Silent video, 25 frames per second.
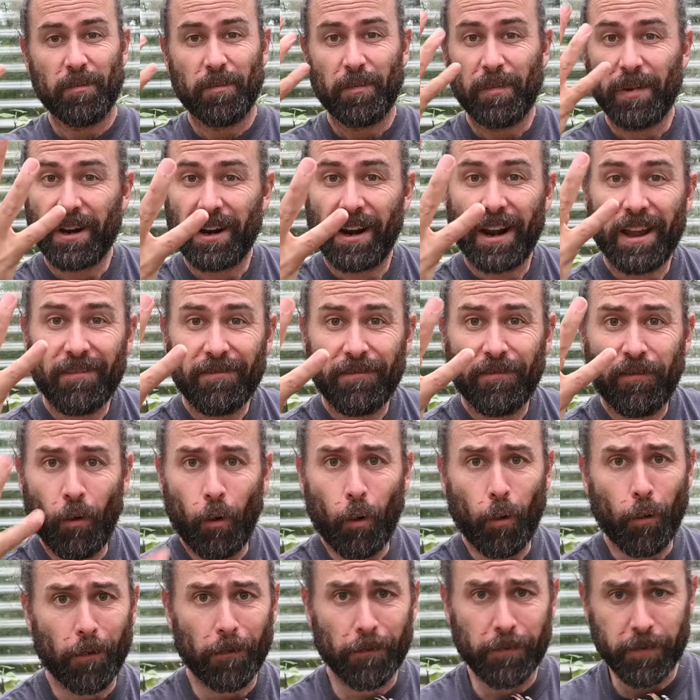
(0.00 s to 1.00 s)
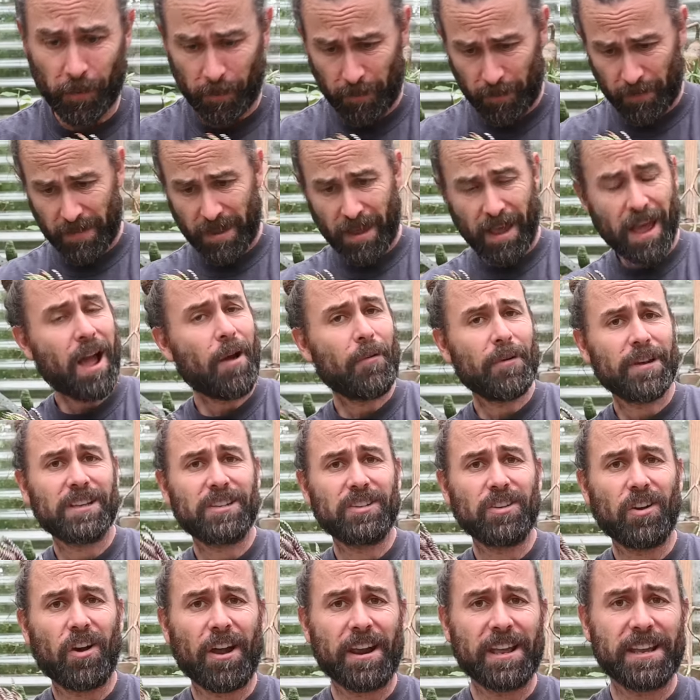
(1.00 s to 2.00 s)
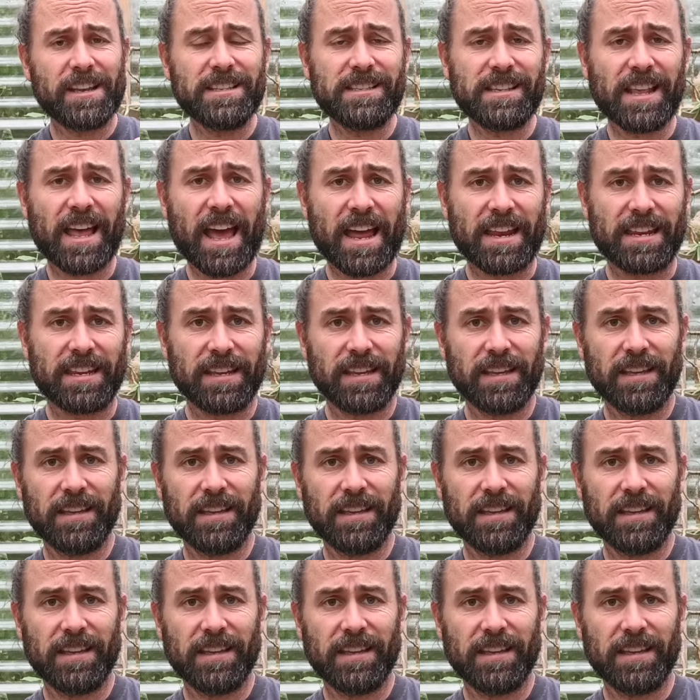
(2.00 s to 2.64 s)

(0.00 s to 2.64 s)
But I'll have 4 of them. How exciting is that?